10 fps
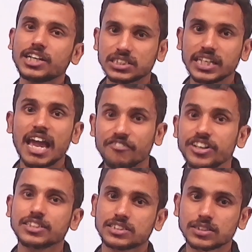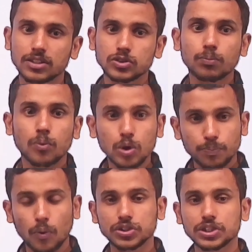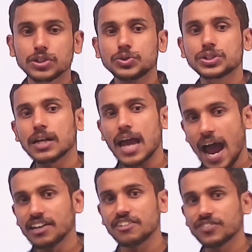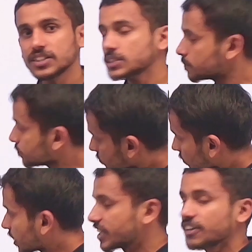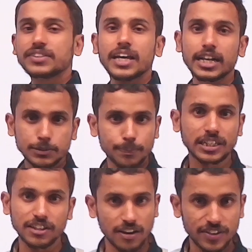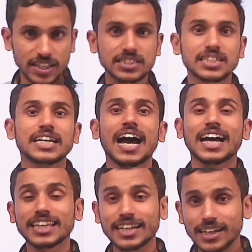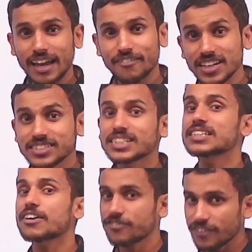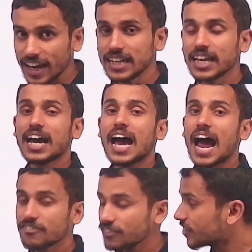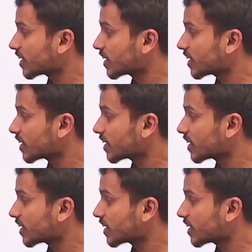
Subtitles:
the evidence. So both prosecution and defense give their respective evidence, and their evidences are weighed, and when the